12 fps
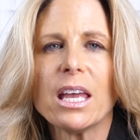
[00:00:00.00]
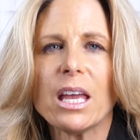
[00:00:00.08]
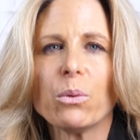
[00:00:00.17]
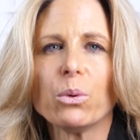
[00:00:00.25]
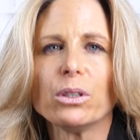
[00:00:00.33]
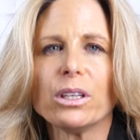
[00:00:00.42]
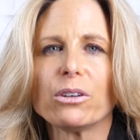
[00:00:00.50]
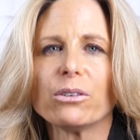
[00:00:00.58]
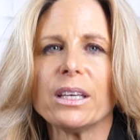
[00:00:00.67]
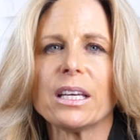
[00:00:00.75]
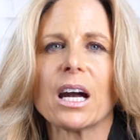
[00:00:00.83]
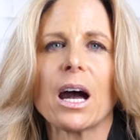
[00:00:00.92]
it will
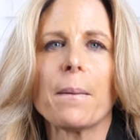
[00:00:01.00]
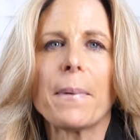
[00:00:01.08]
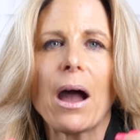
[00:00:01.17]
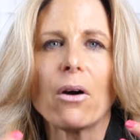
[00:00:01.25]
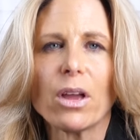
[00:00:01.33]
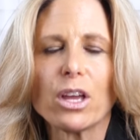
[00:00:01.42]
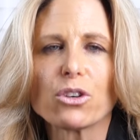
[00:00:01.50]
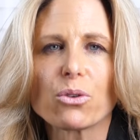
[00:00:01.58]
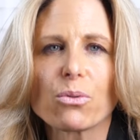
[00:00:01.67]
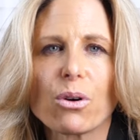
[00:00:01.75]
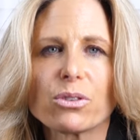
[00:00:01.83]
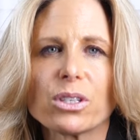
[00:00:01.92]
literally come out in
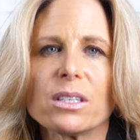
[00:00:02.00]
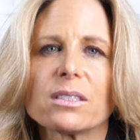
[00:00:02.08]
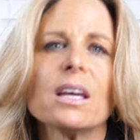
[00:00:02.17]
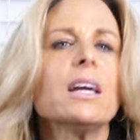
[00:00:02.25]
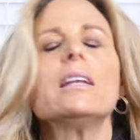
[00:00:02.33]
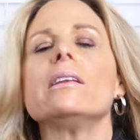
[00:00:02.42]
neuroses.